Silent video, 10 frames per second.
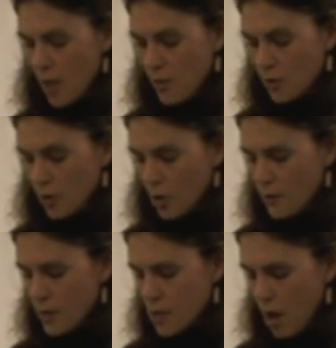and their
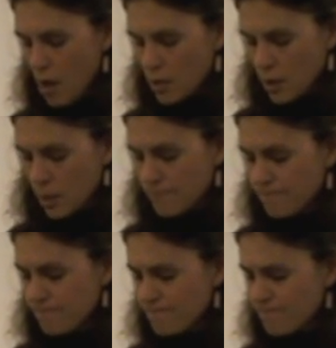nerve is ulnar.
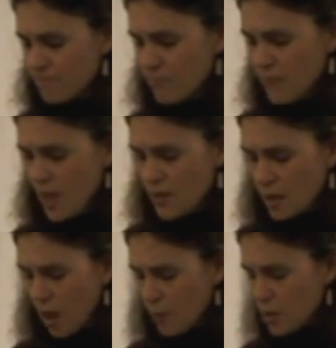
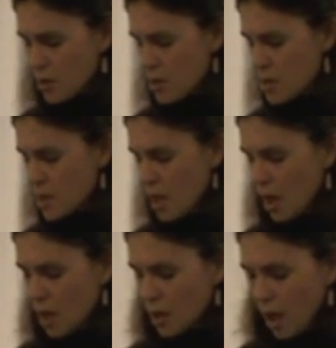The lumbricals
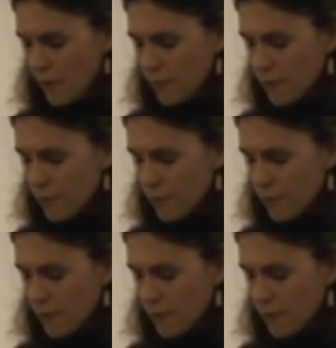come